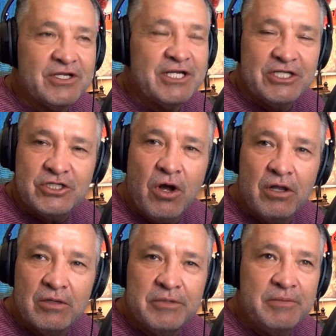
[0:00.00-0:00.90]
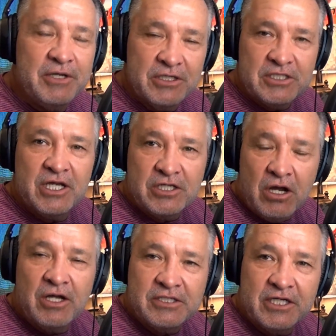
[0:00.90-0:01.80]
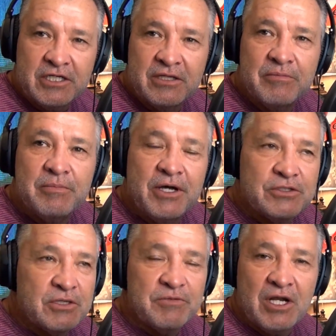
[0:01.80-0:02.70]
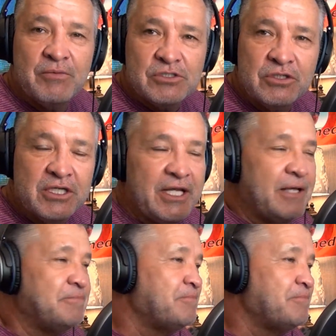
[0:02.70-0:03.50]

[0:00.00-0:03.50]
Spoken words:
and he's calling me because I had contacted them about something I was looking at.